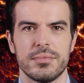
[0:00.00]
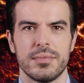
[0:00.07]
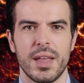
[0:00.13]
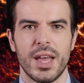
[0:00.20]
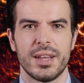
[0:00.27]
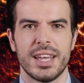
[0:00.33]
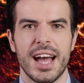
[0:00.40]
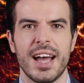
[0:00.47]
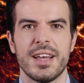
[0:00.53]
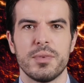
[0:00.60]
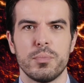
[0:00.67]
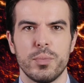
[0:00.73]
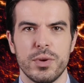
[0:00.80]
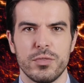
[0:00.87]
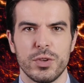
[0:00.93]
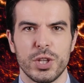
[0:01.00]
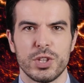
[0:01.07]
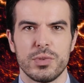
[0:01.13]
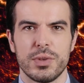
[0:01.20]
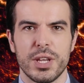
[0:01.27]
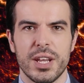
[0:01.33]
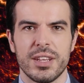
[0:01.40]
Okay, we've
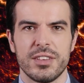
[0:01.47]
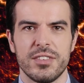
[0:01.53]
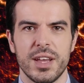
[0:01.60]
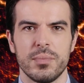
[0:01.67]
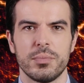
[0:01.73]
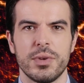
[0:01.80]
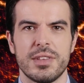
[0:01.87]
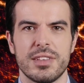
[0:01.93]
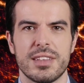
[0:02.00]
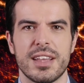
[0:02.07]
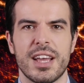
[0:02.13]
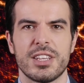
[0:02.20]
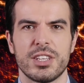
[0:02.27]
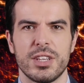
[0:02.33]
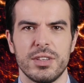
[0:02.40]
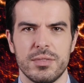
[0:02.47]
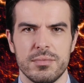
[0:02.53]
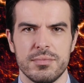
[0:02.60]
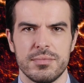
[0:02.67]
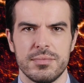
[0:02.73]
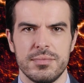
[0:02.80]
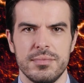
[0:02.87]
reached the end of our presentation.
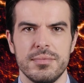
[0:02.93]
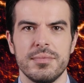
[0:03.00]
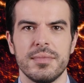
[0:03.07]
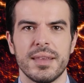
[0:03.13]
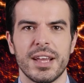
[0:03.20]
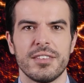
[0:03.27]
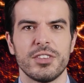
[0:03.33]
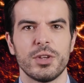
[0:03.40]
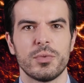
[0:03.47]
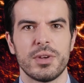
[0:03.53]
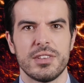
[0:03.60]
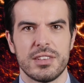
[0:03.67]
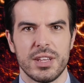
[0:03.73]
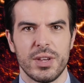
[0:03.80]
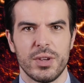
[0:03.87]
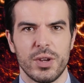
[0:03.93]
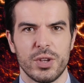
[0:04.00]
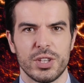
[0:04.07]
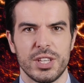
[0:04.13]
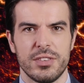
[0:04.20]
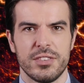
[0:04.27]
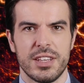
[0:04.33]
If you are still
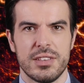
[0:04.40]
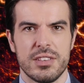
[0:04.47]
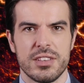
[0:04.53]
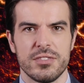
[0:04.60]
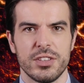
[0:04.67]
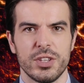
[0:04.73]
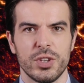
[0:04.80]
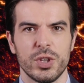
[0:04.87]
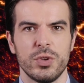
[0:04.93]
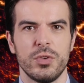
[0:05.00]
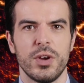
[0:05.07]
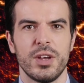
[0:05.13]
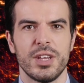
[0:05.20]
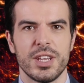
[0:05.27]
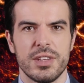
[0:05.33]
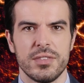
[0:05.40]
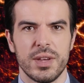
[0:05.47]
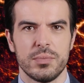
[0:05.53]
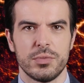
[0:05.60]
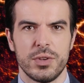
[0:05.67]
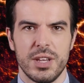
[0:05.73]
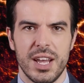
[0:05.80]
not convinced of the good quality of our
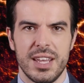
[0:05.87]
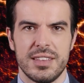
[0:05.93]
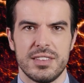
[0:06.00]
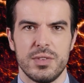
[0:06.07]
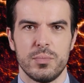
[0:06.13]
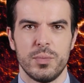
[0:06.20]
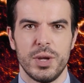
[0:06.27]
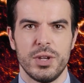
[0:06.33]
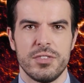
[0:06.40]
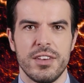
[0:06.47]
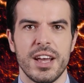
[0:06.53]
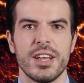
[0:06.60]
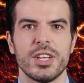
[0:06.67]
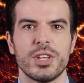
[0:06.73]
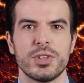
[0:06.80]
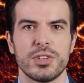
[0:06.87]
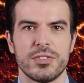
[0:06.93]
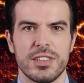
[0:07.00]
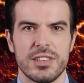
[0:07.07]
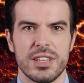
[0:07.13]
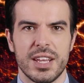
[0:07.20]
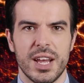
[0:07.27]
products, we invite you to
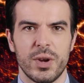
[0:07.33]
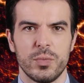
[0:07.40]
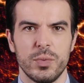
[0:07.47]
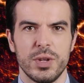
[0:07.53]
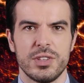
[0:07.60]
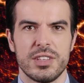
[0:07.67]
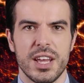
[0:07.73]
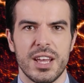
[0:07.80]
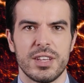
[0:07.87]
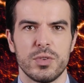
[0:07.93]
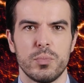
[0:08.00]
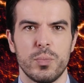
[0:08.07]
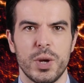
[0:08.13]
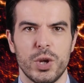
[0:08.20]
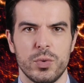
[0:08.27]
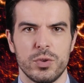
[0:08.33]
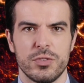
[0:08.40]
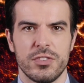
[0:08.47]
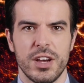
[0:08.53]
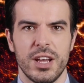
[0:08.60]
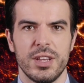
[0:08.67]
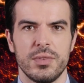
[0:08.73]
visit our website, where you will
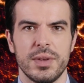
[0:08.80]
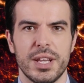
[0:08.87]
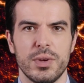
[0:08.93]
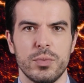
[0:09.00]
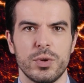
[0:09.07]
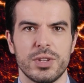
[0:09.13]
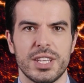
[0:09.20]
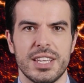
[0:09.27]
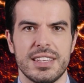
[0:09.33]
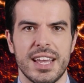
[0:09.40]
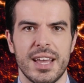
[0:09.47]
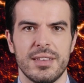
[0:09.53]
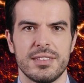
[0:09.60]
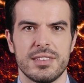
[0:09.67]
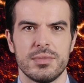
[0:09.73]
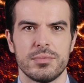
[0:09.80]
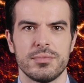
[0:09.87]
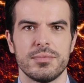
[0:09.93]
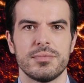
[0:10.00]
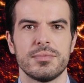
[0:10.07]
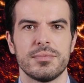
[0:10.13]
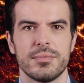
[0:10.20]
find many more details.
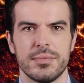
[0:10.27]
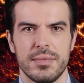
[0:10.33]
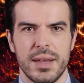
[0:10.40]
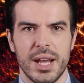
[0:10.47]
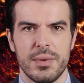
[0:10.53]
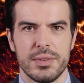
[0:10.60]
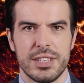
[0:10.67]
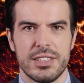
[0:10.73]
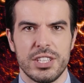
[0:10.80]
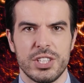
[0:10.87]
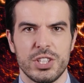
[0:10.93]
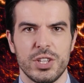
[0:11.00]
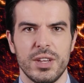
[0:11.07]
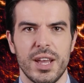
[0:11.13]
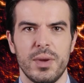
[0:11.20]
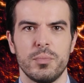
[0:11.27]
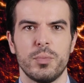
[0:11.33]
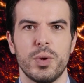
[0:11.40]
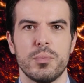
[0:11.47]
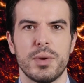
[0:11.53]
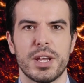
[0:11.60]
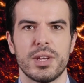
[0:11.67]
In particular,
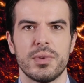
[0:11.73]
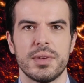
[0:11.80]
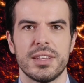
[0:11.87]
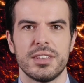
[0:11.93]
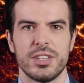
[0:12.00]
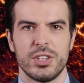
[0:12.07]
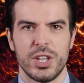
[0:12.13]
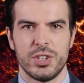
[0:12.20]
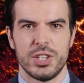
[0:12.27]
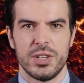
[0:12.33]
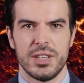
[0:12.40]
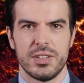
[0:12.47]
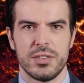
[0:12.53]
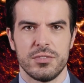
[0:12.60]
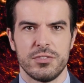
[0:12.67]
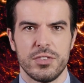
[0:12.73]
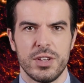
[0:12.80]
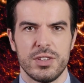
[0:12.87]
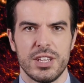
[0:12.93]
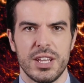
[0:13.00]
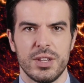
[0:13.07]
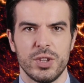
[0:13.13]
we recommend the document
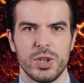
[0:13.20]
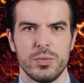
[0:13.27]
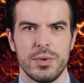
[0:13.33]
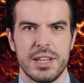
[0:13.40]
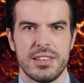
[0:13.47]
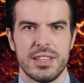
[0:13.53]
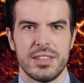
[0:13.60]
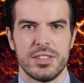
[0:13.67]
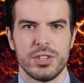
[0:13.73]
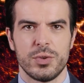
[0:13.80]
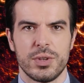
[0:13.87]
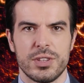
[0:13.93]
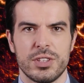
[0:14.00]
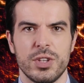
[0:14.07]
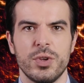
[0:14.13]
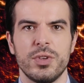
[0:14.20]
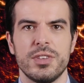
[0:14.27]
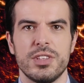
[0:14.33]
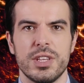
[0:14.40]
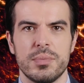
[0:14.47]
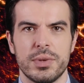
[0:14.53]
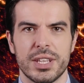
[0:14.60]
13 Good Reasons to Install a
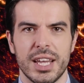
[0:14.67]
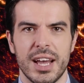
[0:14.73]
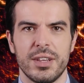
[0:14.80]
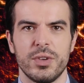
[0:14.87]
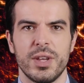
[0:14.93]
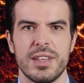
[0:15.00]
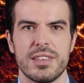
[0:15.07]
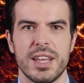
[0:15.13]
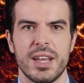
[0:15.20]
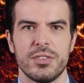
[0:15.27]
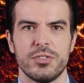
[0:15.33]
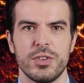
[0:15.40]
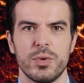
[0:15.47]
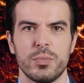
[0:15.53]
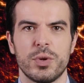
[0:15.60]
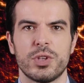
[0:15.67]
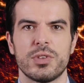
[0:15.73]
Super Catalyzer, from which